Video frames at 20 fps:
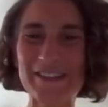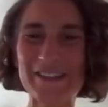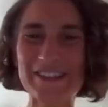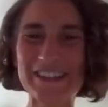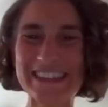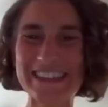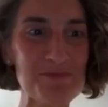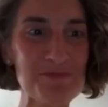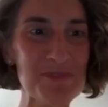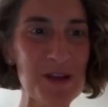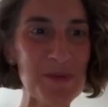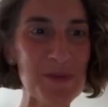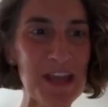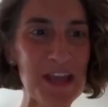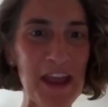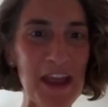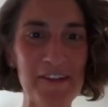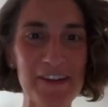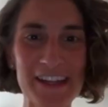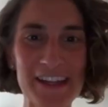you. Maybe
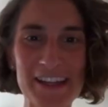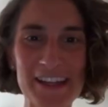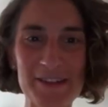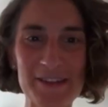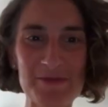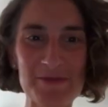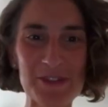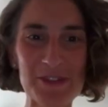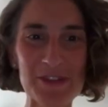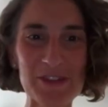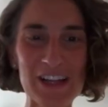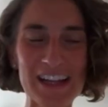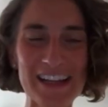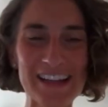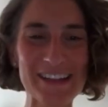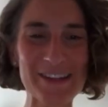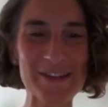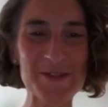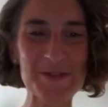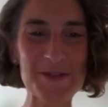Eric, would you like
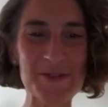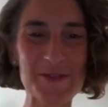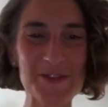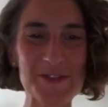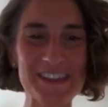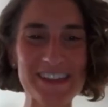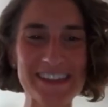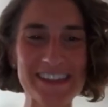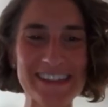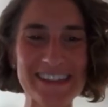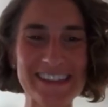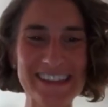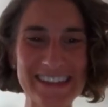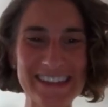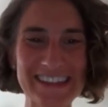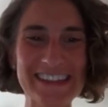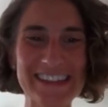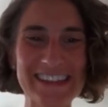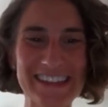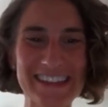to
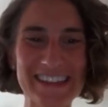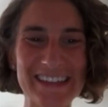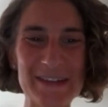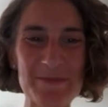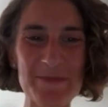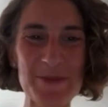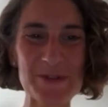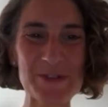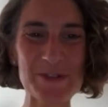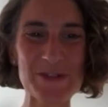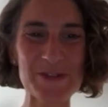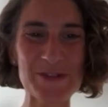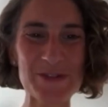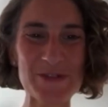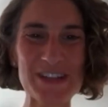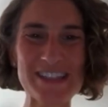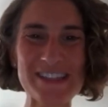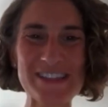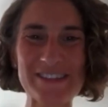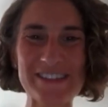pose your
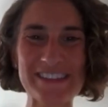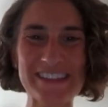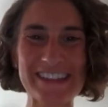question?